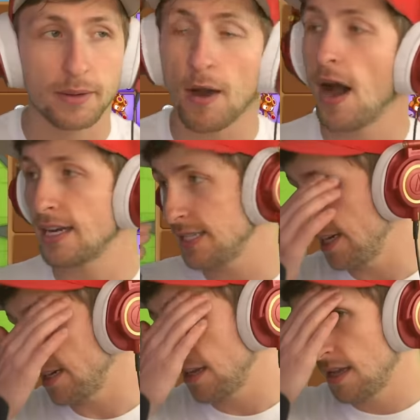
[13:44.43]
hot
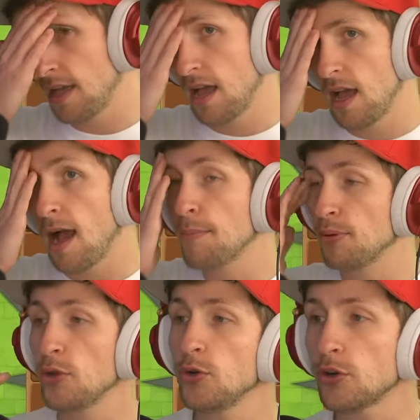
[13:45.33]
take.
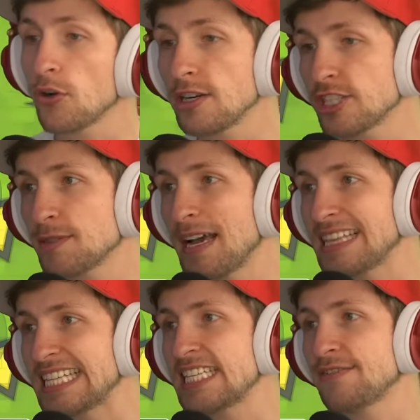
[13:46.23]
Bloon Crush is my
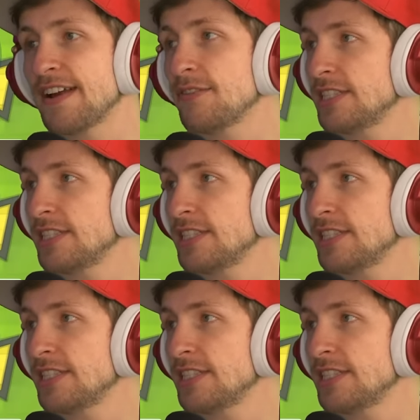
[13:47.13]
least favorite